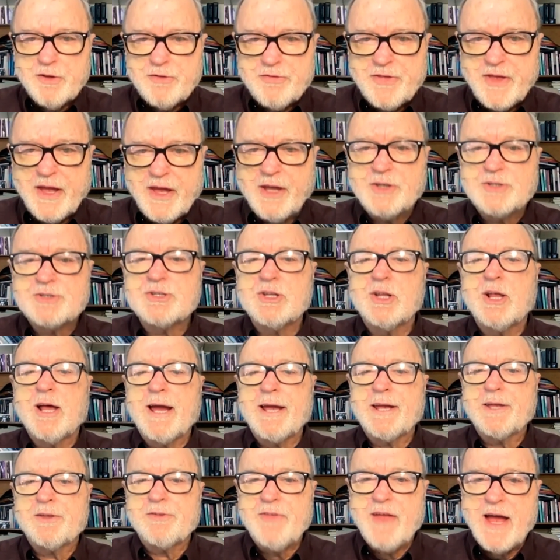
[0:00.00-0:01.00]
things
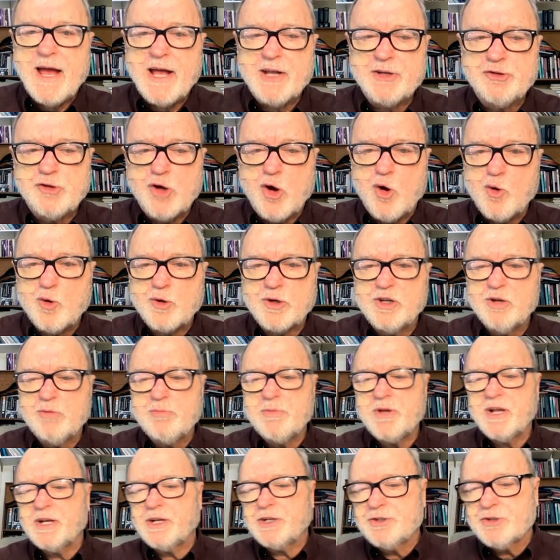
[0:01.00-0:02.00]
like that, don't
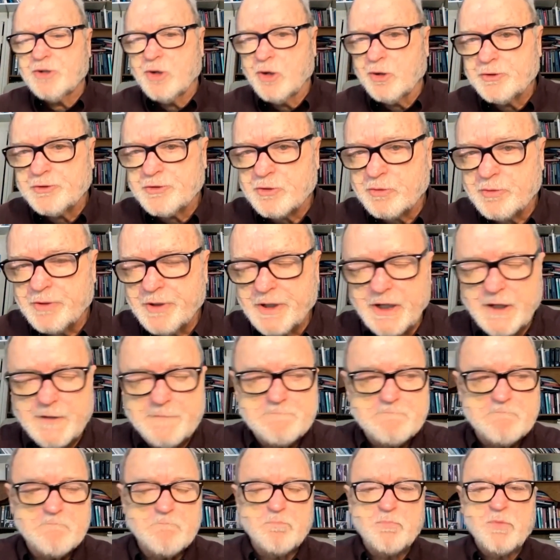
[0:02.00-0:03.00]
commit
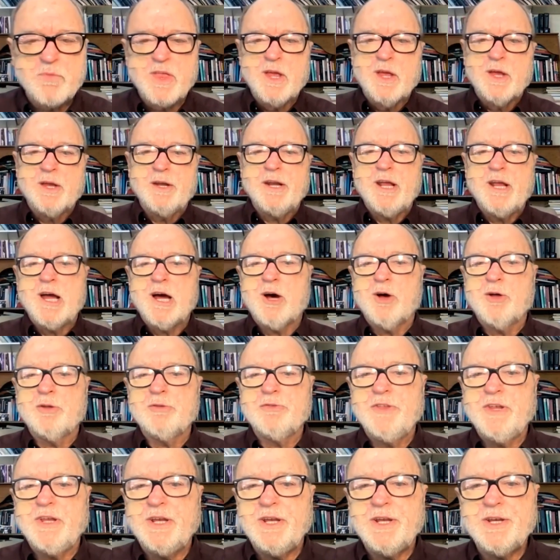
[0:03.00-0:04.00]
adultery. Now,
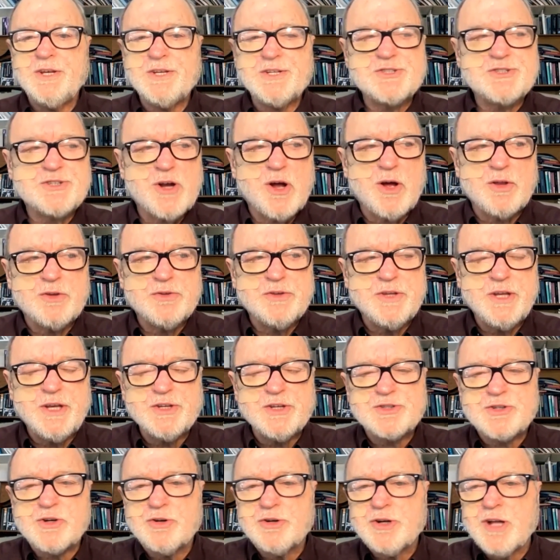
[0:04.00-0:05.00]
these
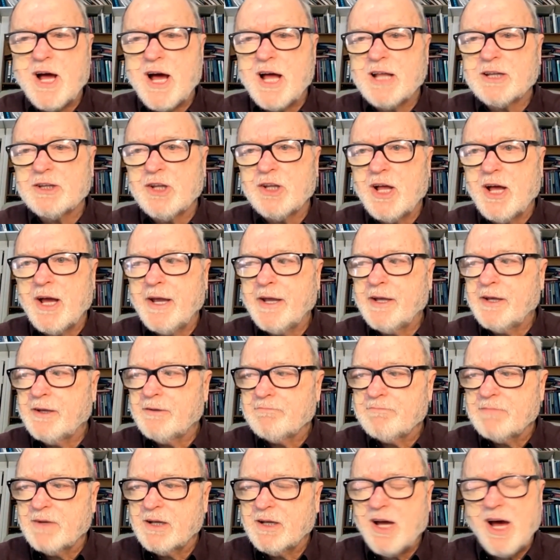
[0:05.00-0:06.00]
are not
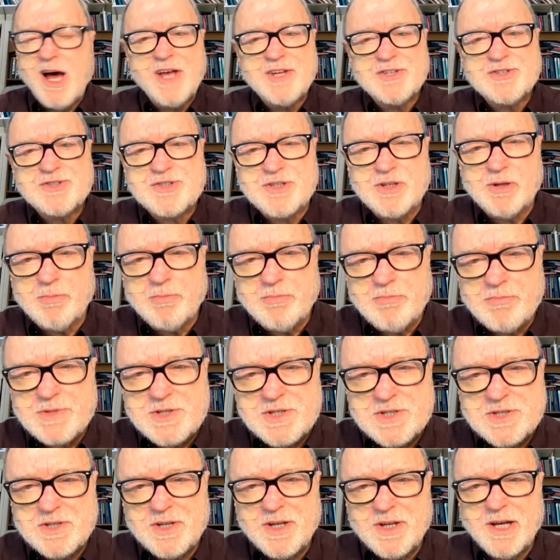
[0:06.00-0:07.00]
like
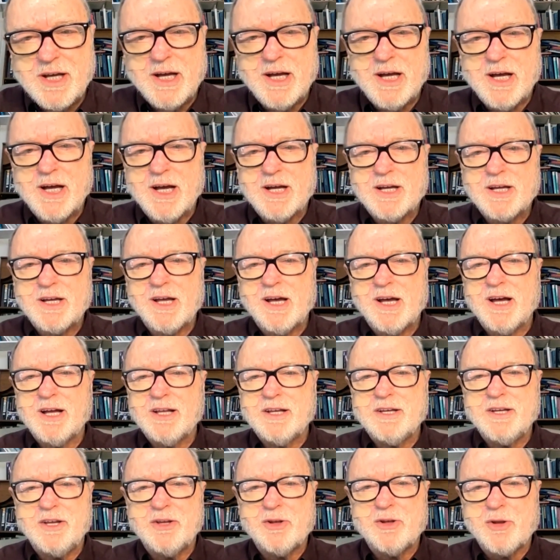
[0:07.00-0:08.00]
customs.
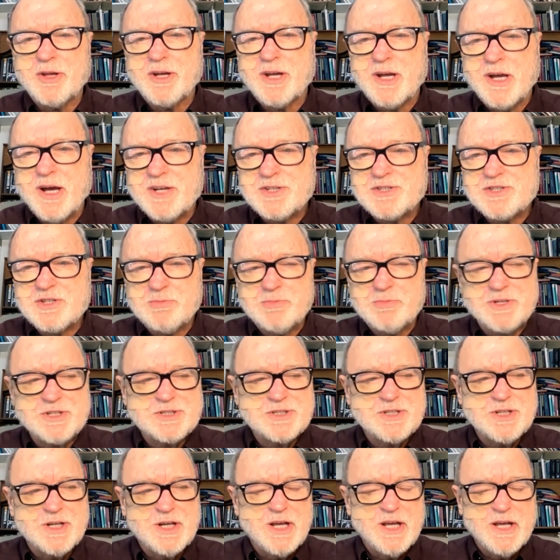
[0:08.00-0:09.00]
The custom
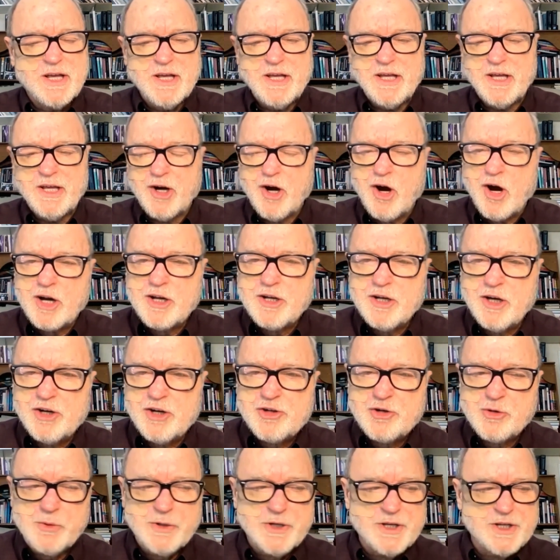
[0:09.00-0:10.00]
is in our
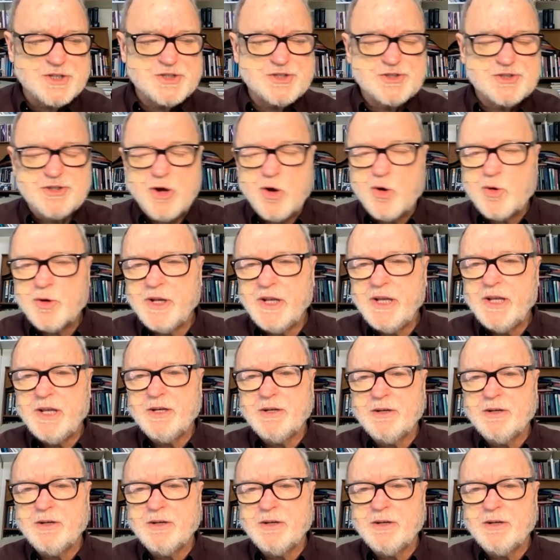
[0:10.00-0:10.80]
country is don't